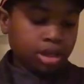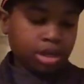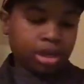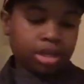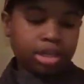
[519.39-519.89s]

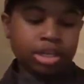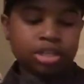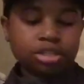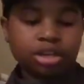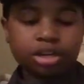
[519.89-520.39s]
And
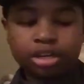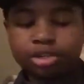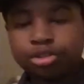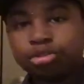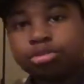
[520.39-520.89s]
these are the
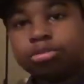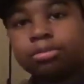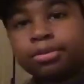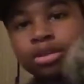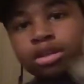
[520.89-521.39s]

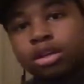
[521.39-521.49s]
tubes